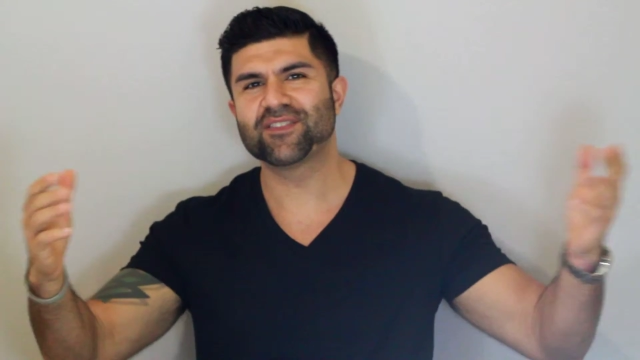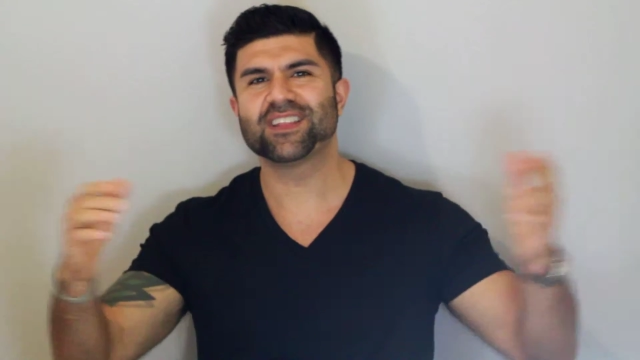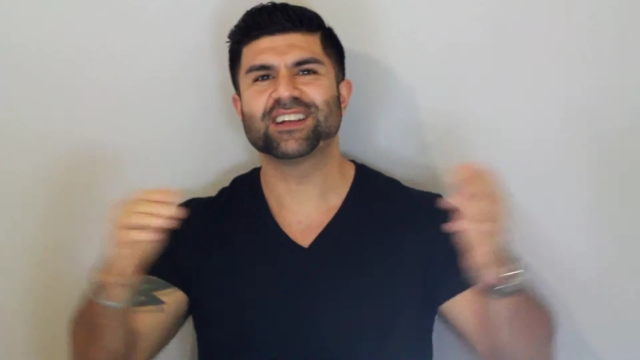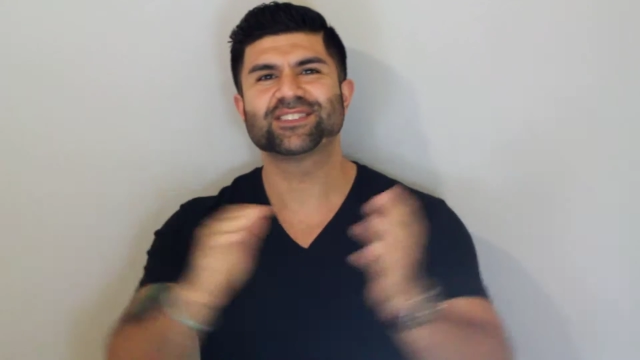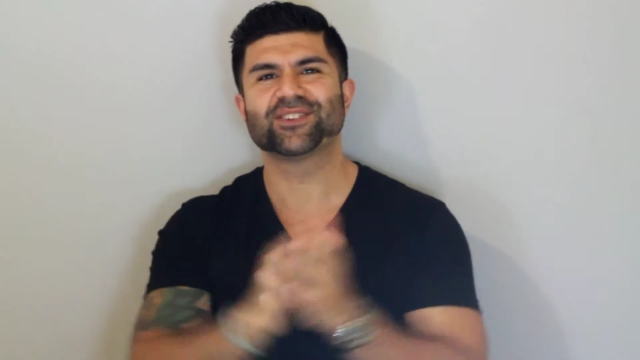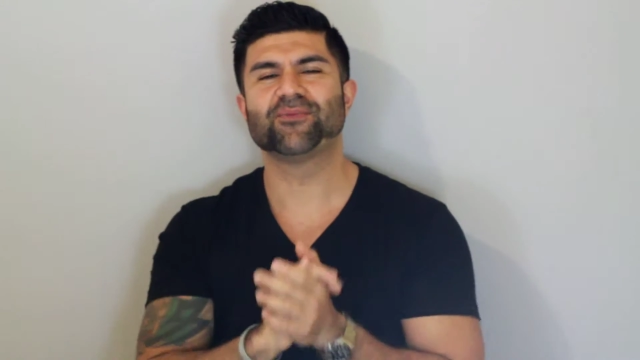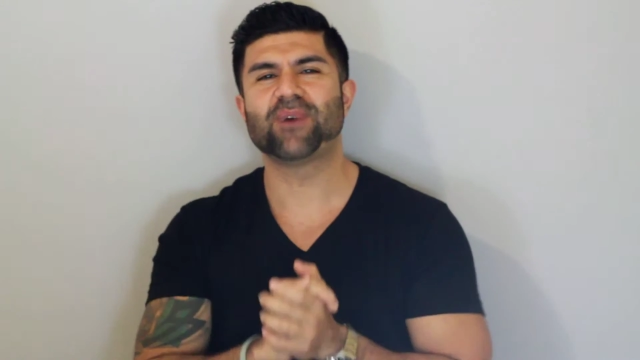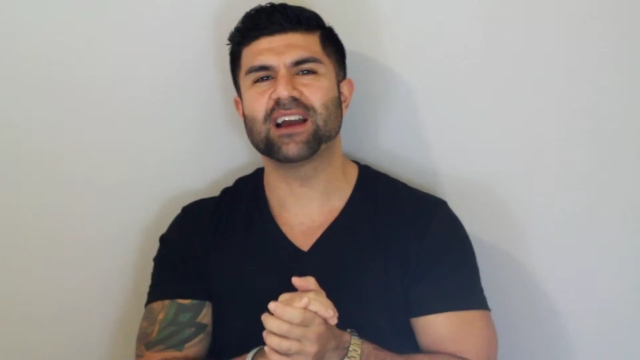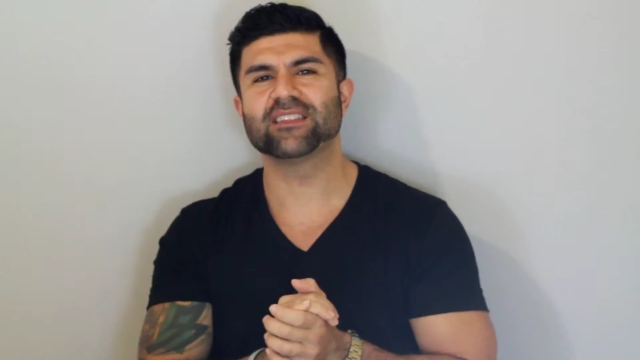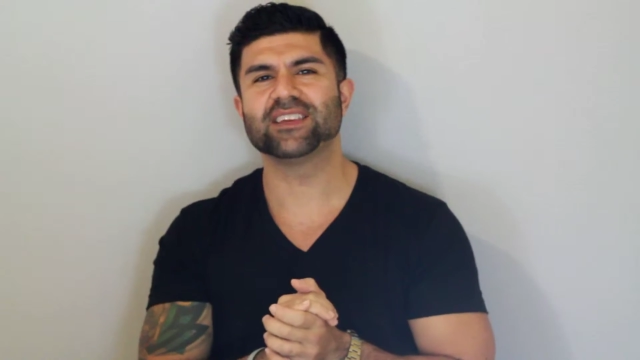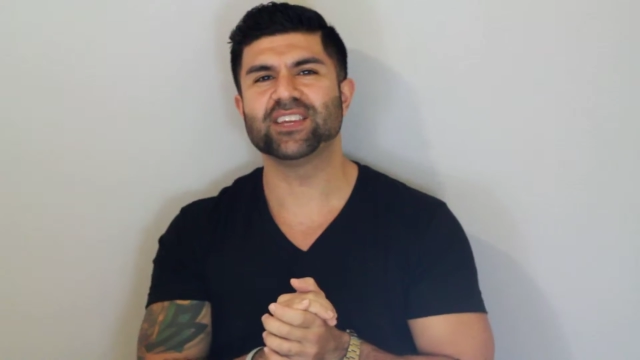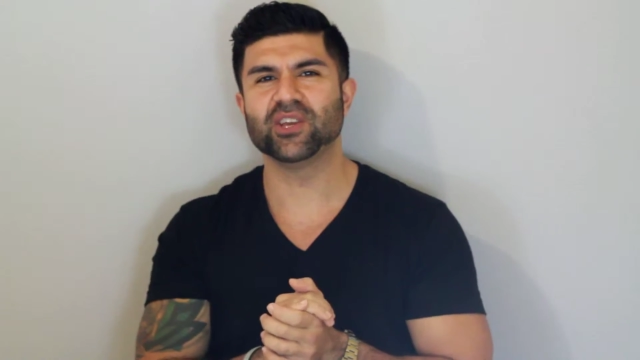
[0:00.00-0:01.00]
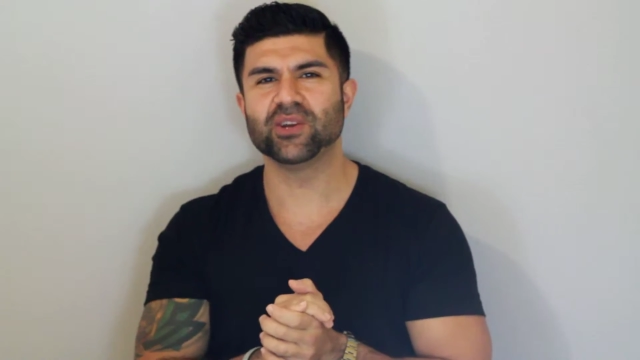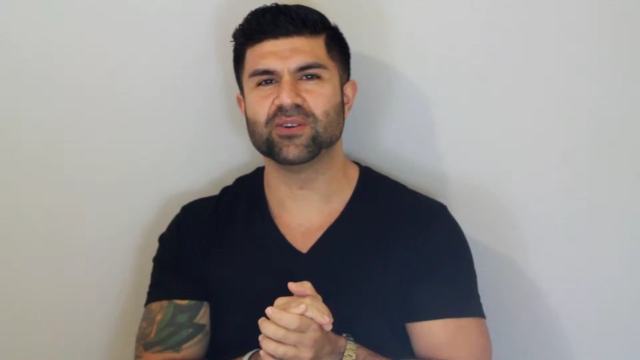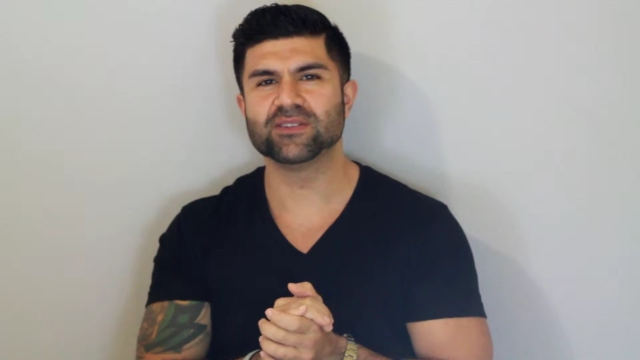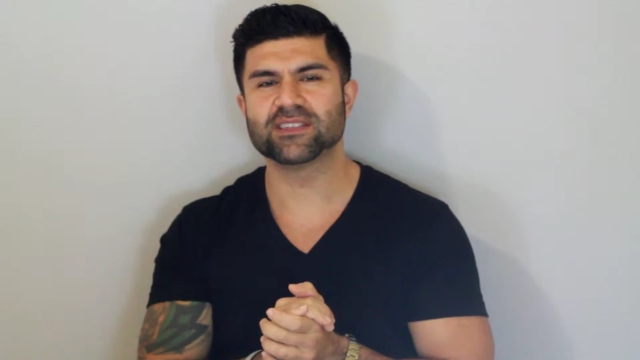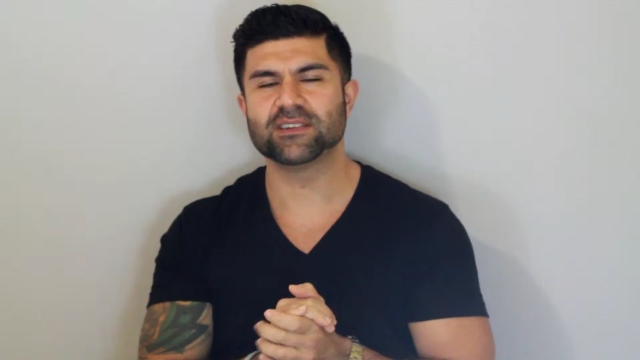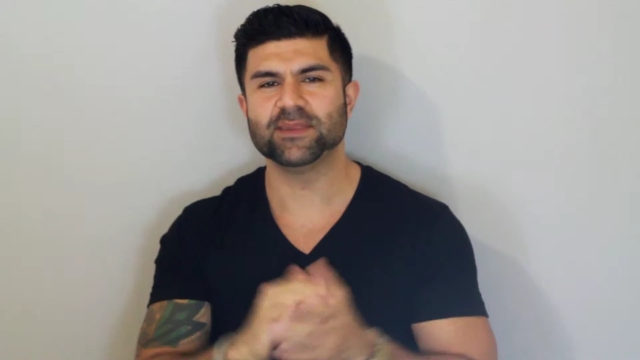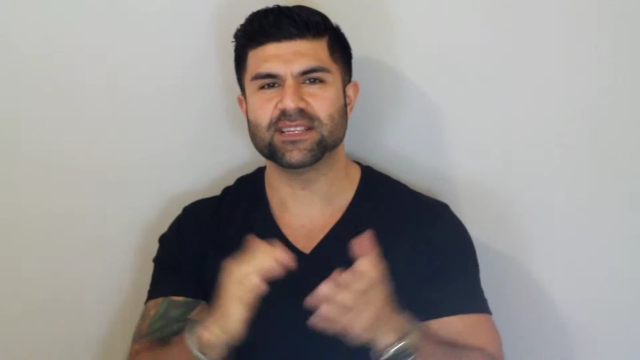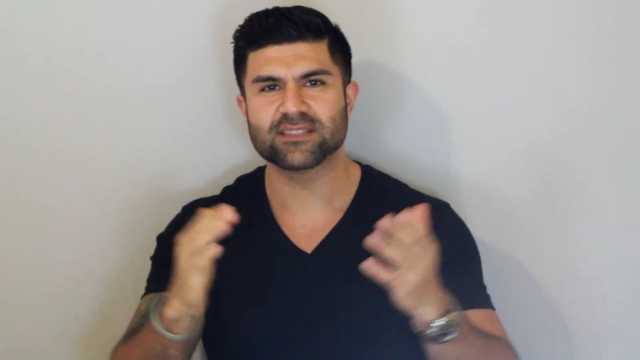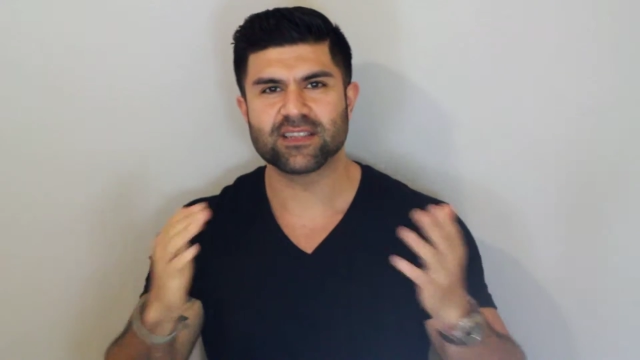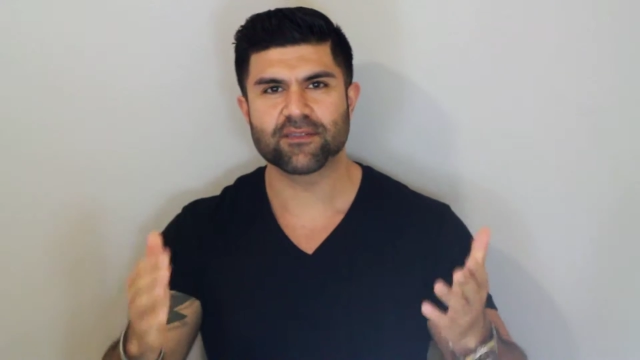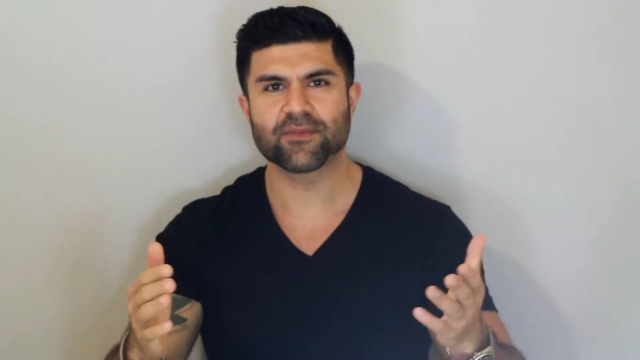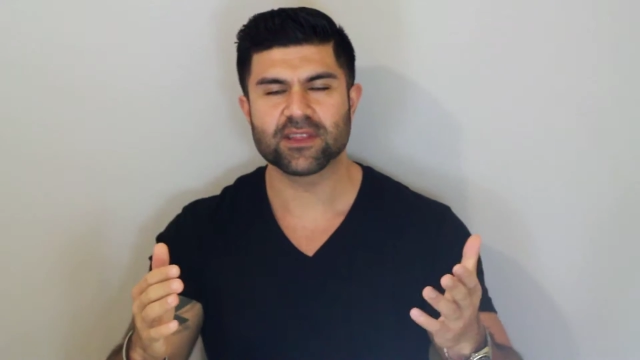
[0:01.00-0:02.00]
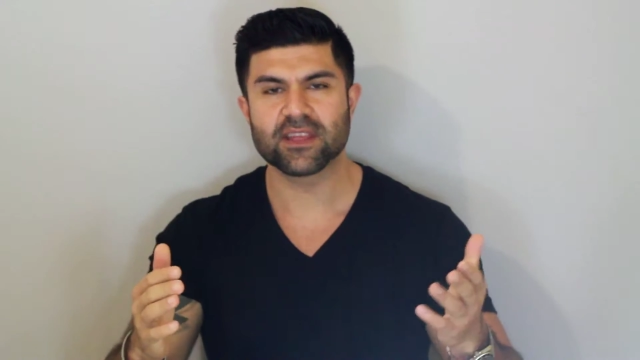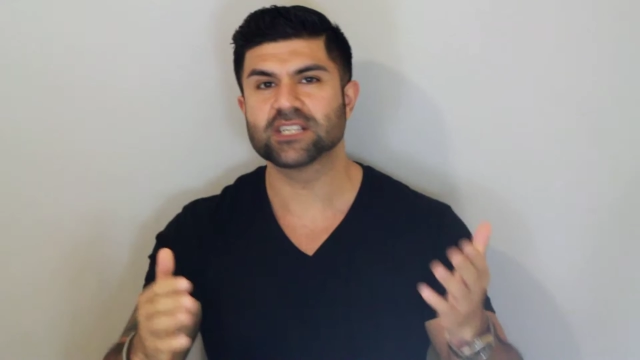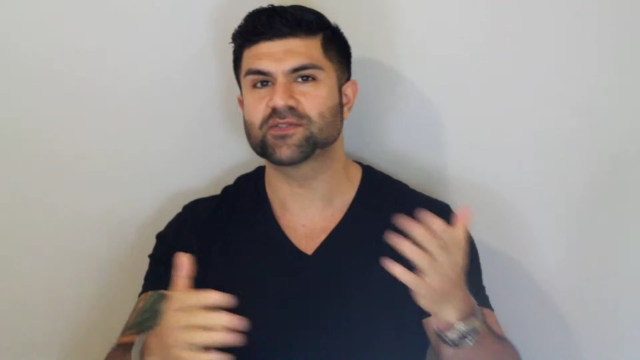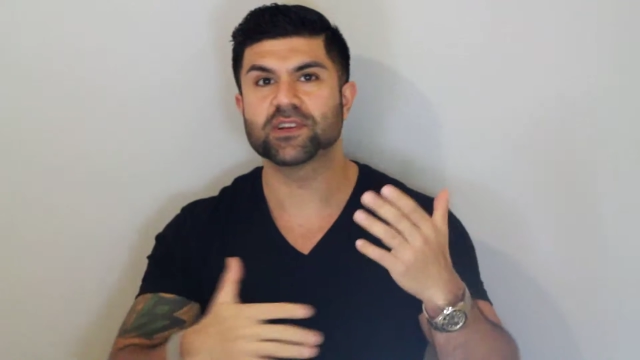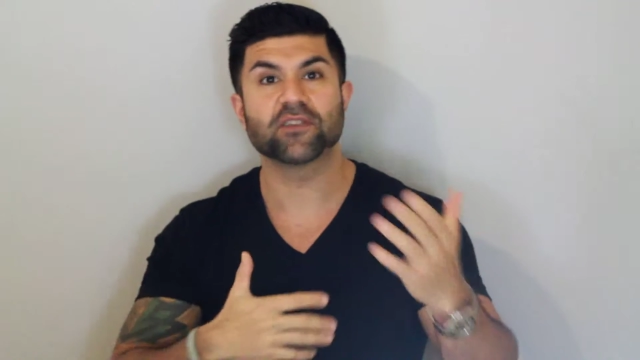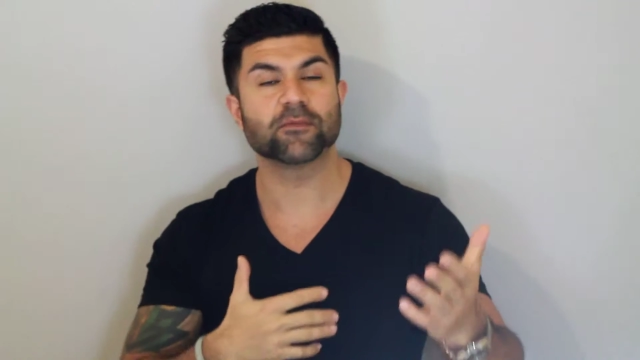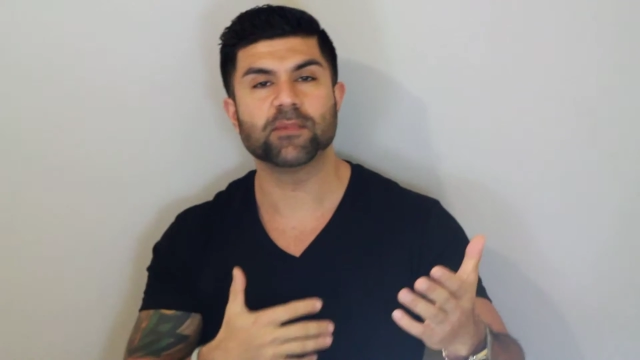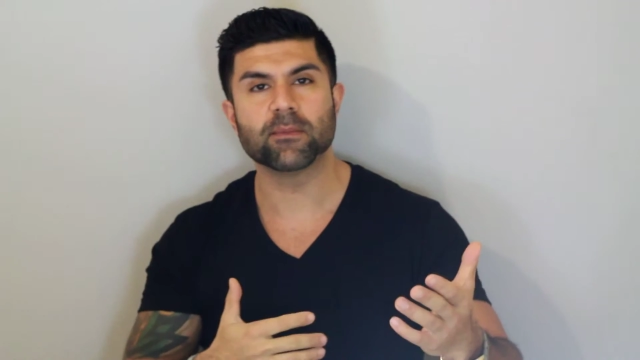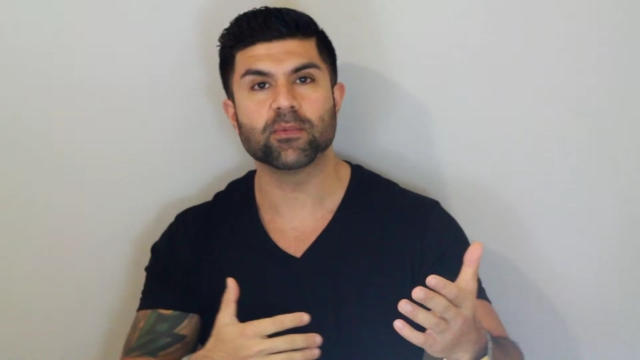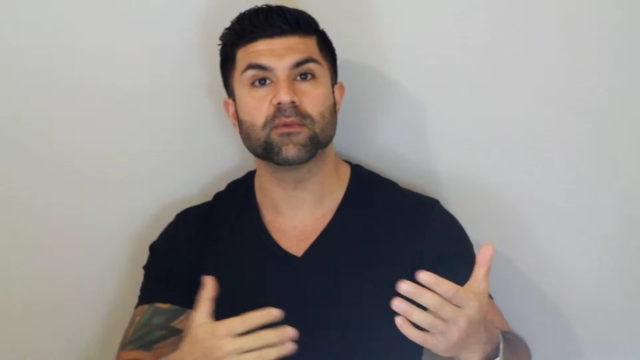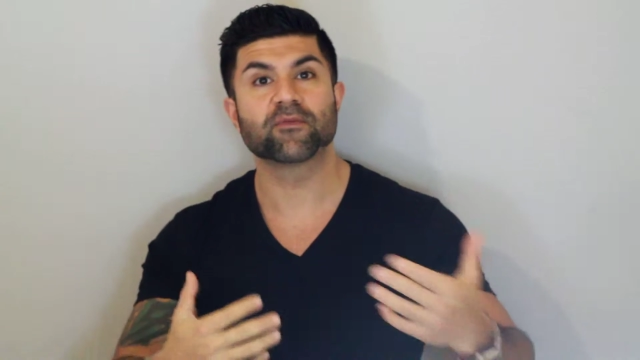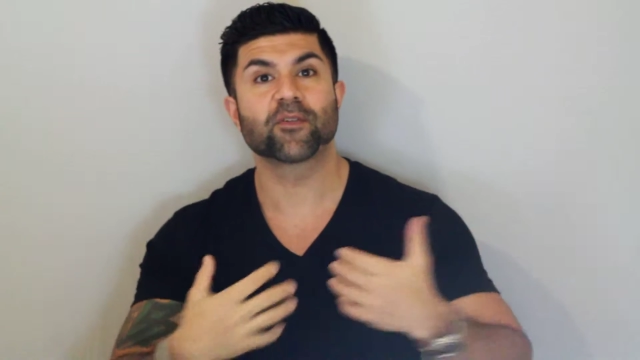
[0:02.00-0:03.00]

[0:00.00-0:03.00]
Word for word: that's so widely used and it means different things for different people.